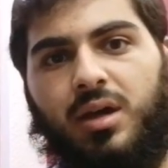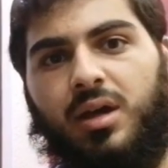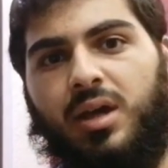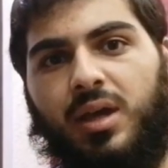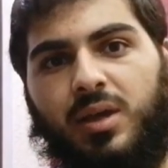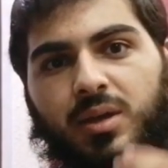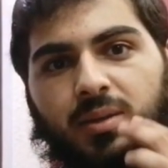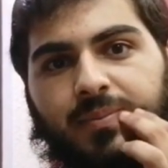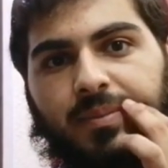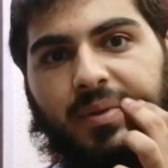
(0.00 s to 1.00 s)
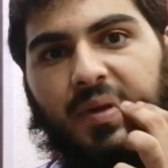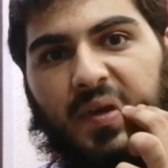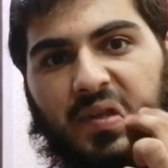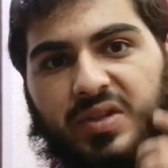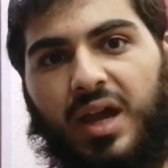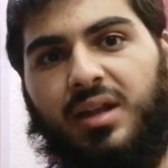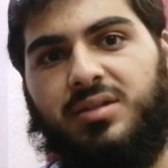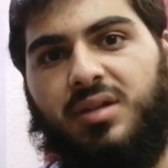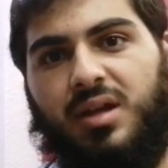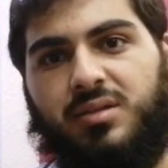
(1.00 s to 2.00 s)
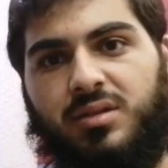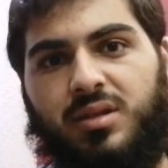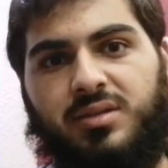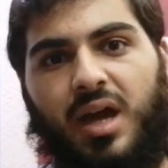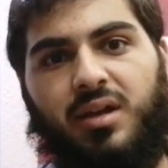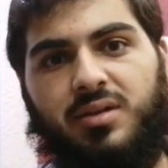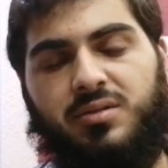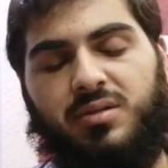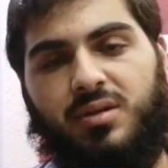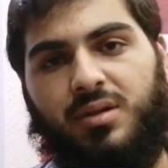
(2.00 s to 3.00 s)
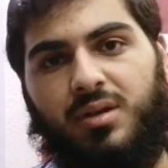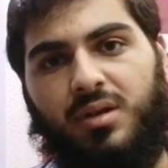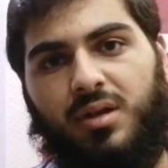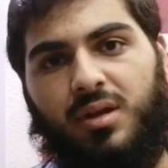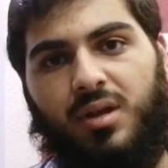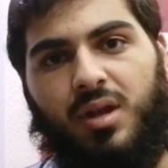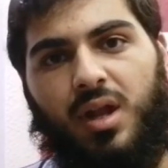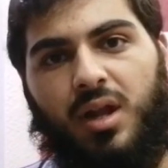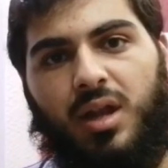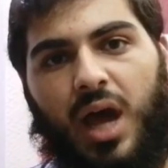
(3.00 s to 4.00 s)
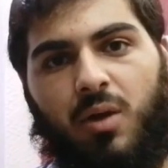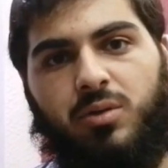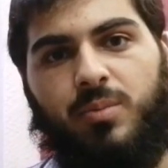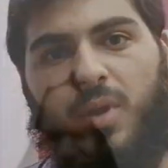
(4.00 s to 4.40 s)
the Israeli states, the Zionists. Now,